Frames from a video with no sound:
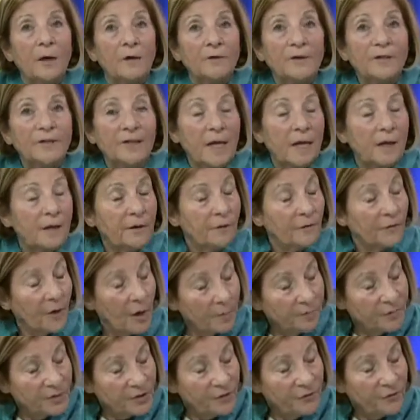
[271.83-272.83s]
state
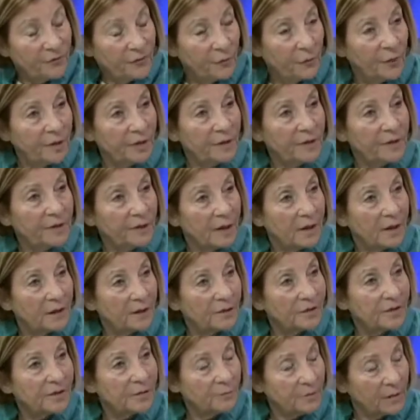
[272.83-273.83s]
up to
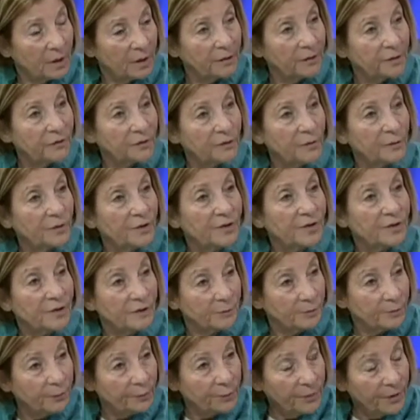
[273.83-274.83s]
$40 a month towards
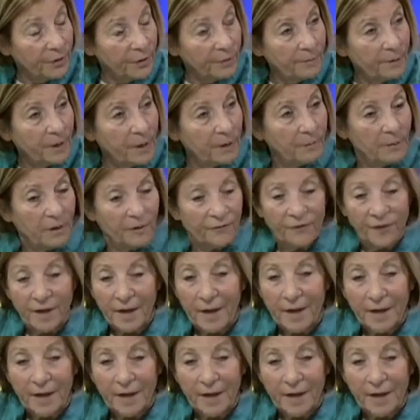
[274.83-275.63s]
the premium of